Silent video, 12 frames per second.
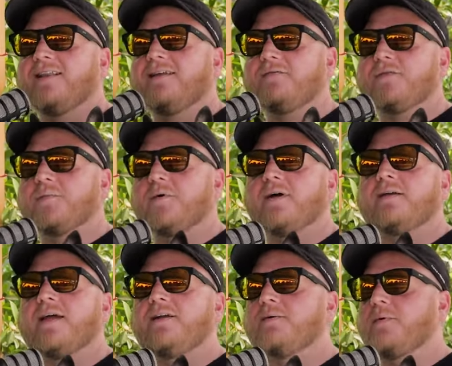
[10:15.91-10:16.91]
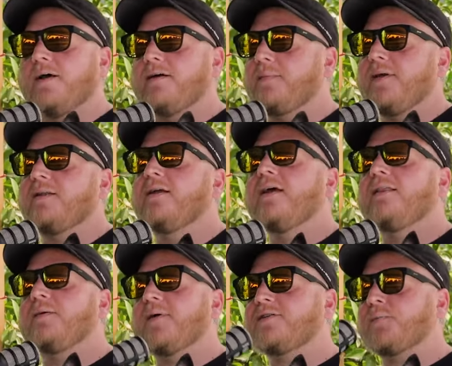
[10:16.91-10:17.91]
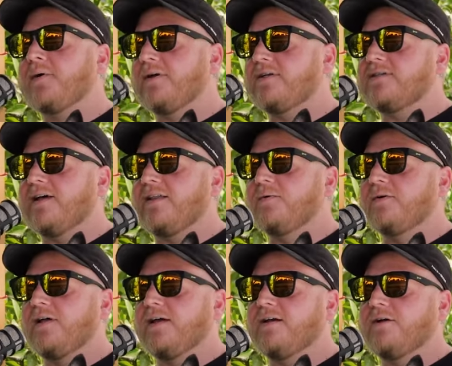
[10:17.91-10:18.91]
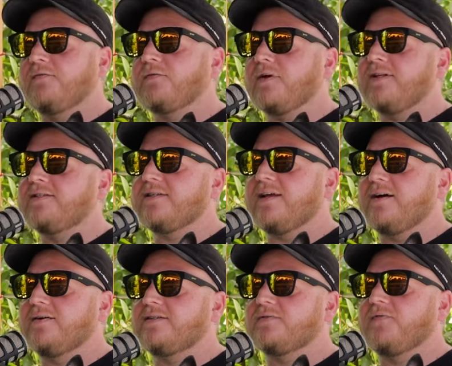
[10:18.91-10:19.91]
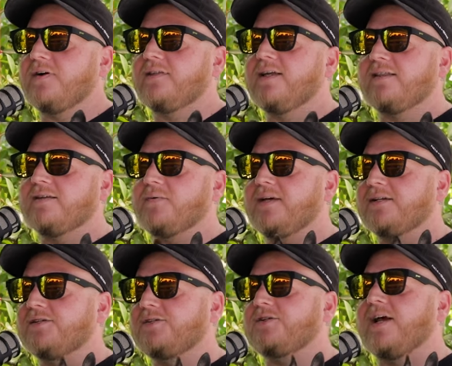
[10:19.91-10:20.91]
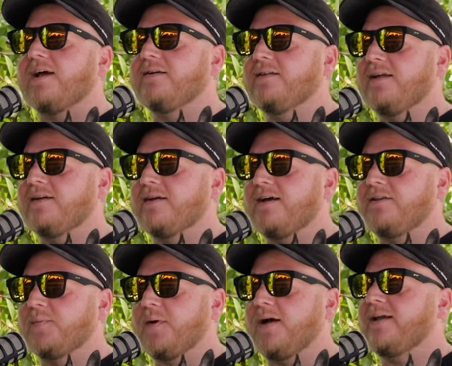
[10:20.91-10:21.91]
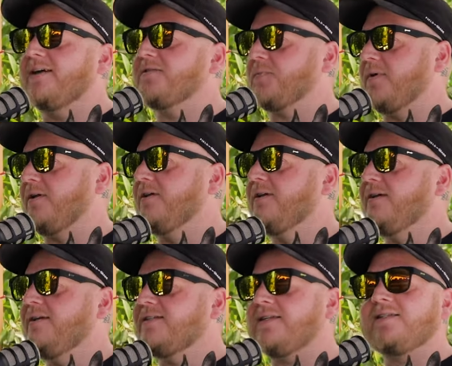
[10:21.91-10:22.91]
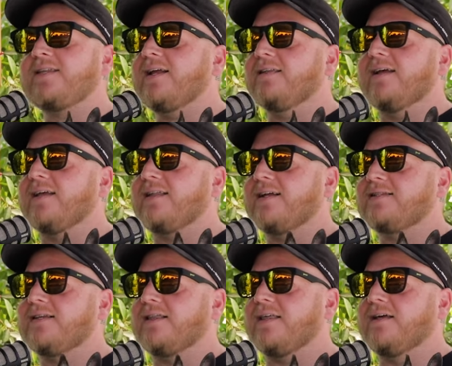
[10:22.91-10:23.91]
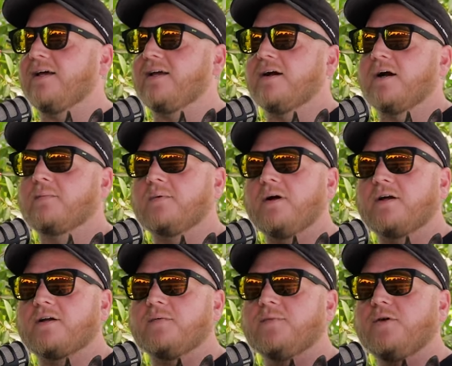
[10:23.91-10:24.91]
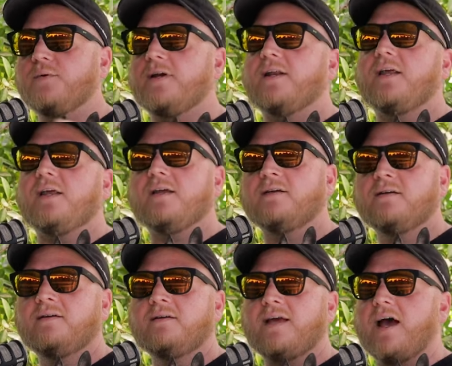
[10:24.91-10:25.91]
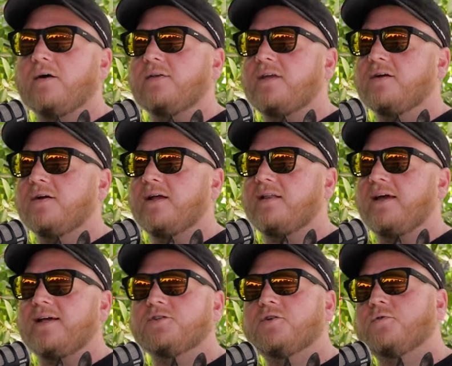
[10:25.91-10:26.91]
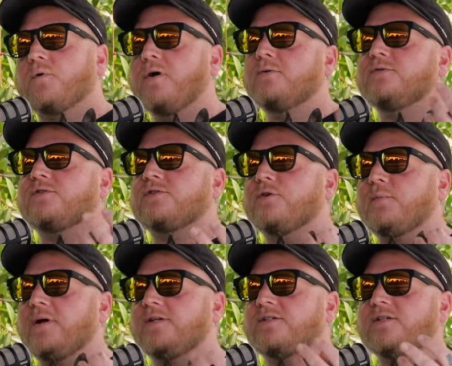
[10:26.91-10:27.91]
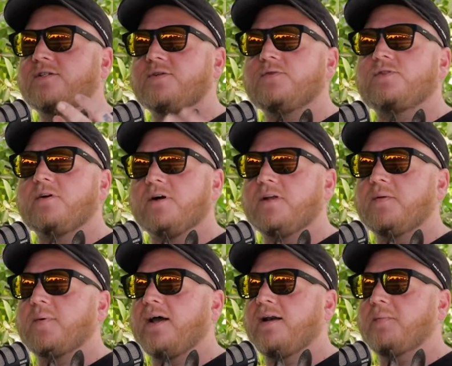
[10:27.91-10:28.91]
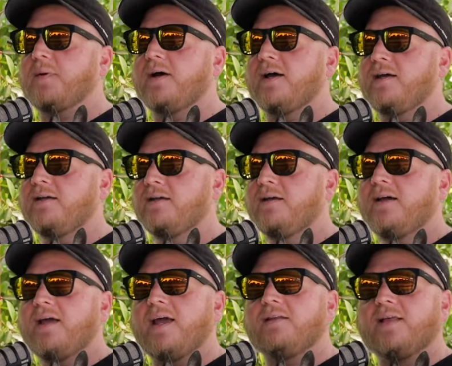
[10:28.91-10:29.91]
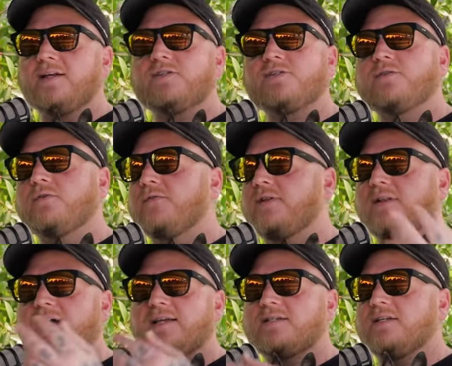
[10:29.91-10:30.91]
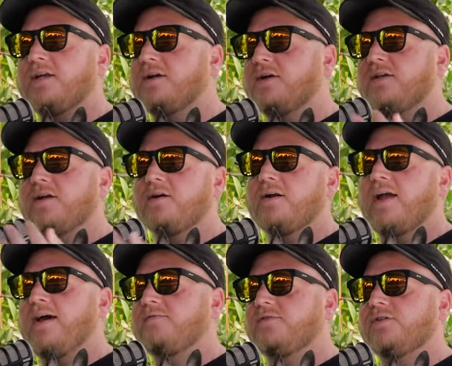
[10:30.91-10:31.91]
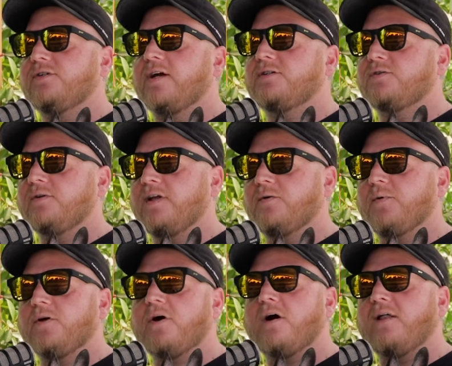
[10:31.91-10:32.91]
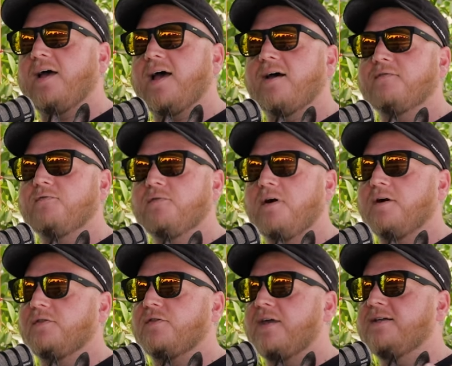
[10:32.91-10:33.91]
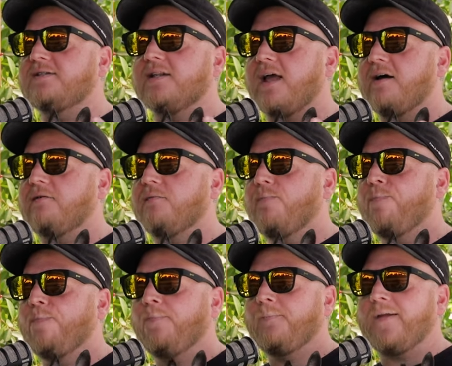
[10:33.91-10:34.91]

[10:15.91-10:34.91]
I love your boy and your boy. I mean, the best part is now that we're like good friends. Now it's fun that, that we could just chat like on your podcast. But since then, like that's the thing. Like our our community out here in LA has grown so much since you started Pie to Pie. Yes. And like just over the last year, year and a half trajectory, like we all have our things now. Yeah.